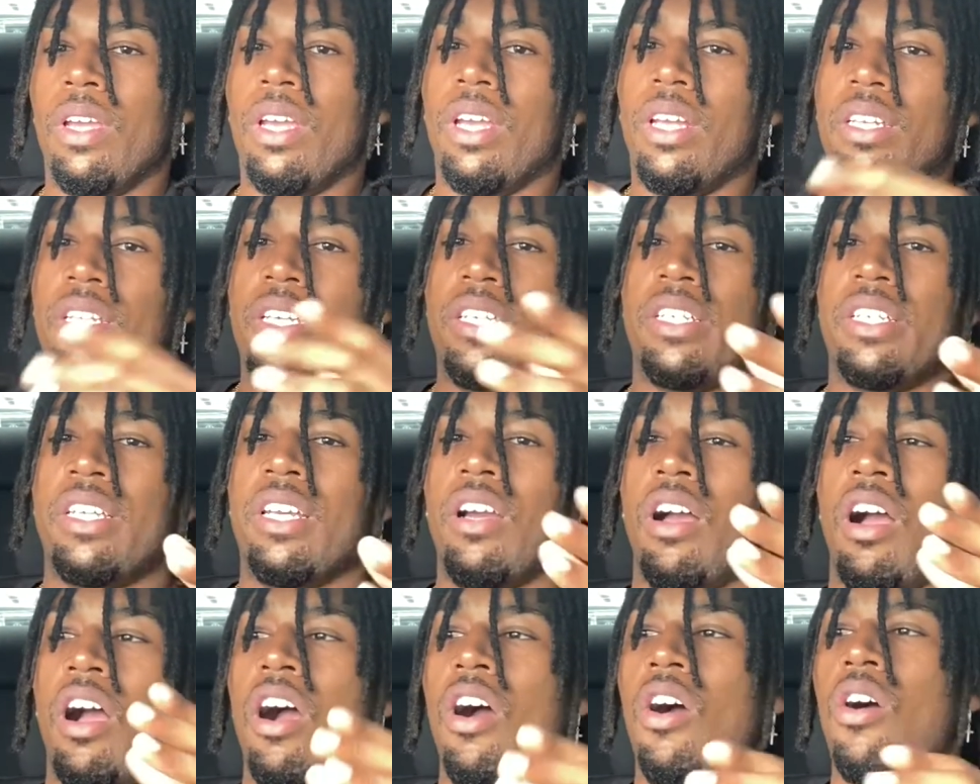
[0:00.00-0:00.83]
This
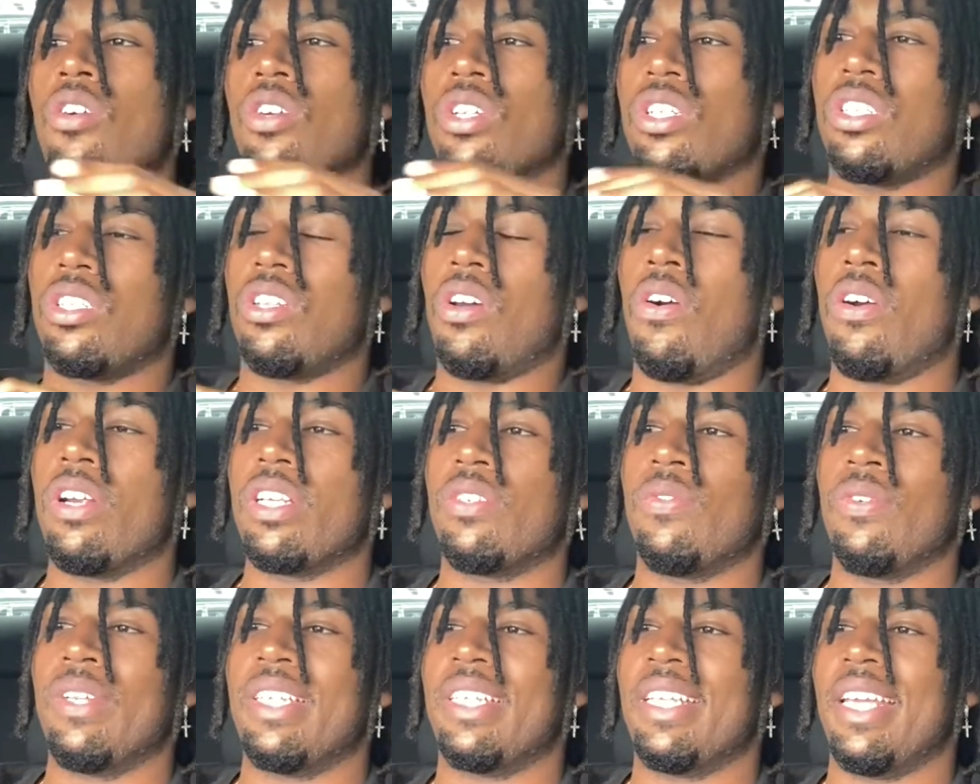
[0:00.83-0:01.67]
shit all starts
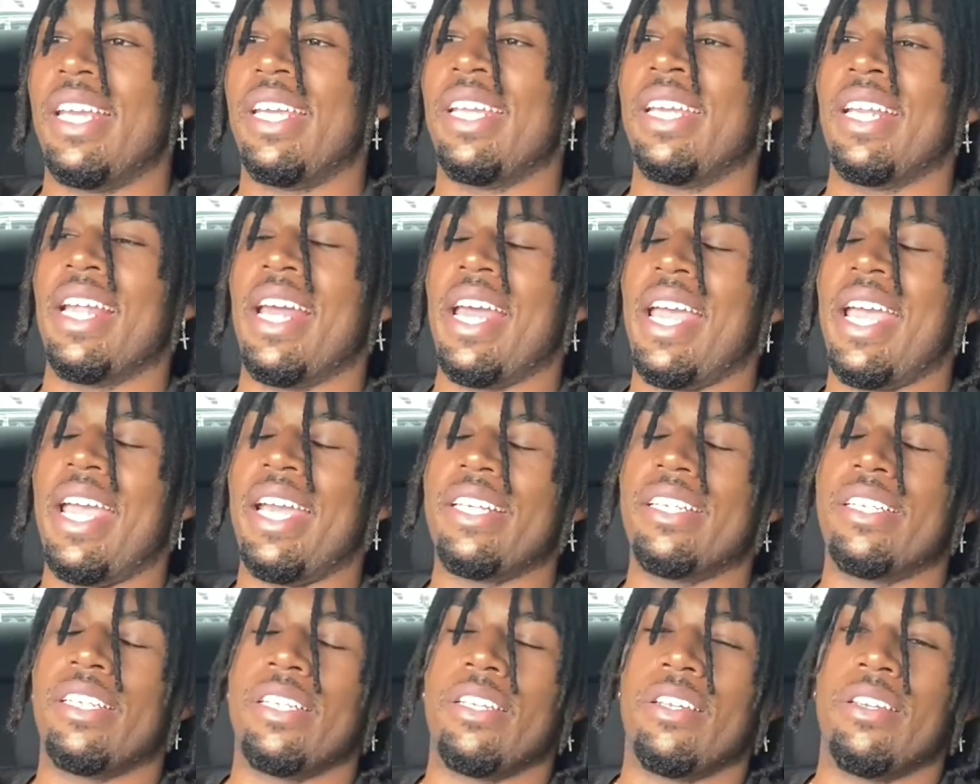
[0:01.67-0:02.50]
with taking
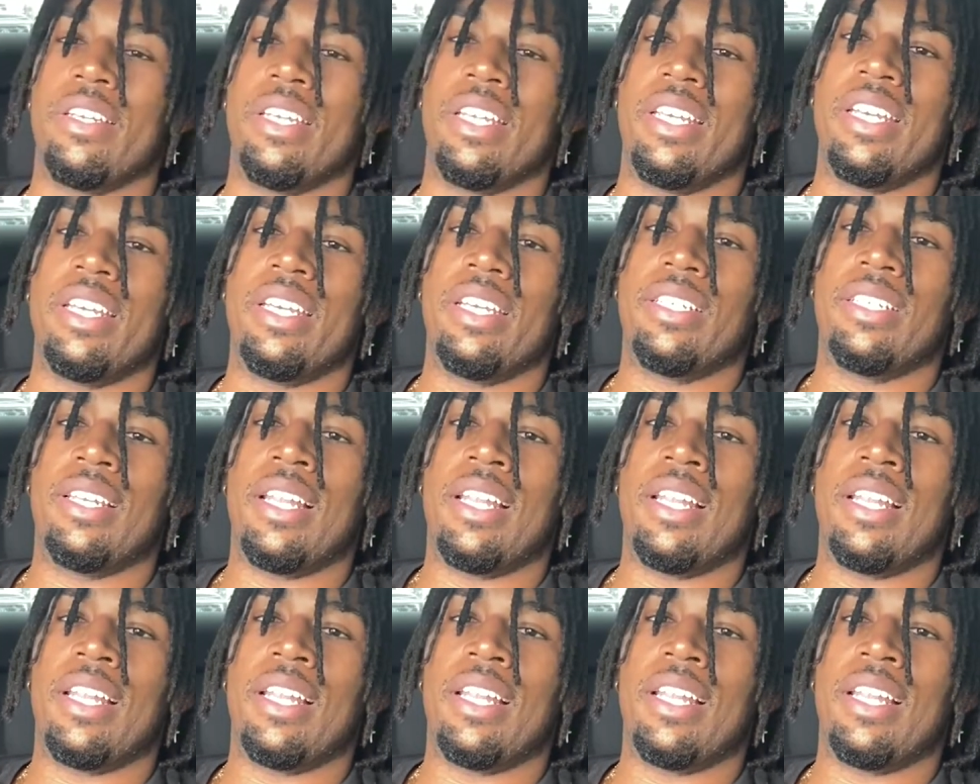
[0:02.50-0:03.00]
action, you dig?